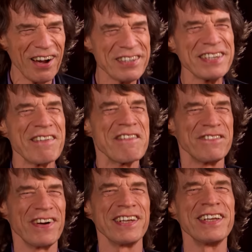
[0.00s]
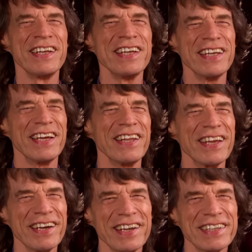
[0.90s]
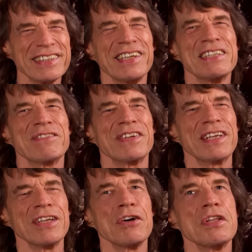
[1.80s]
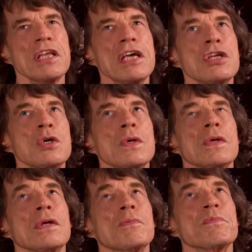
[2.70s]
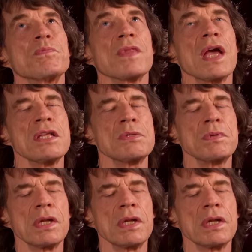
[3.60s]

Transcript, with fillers: I was having fun in the early times, but, you know, it, it it's...